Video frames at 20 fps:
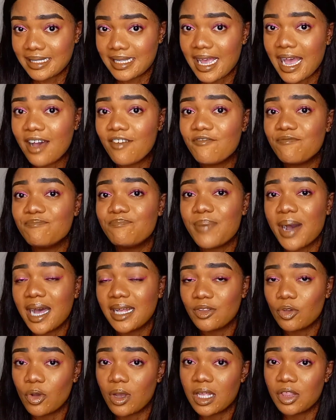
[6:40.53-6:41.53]
They have
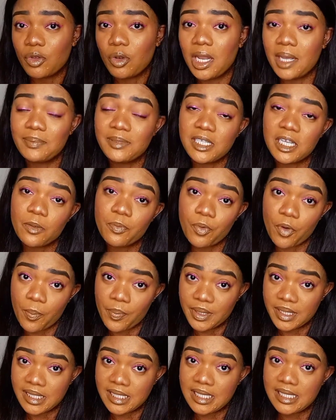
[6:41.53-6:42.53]
bad organoleptic
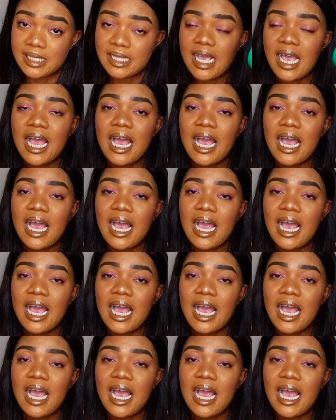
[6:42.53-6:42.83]
properties,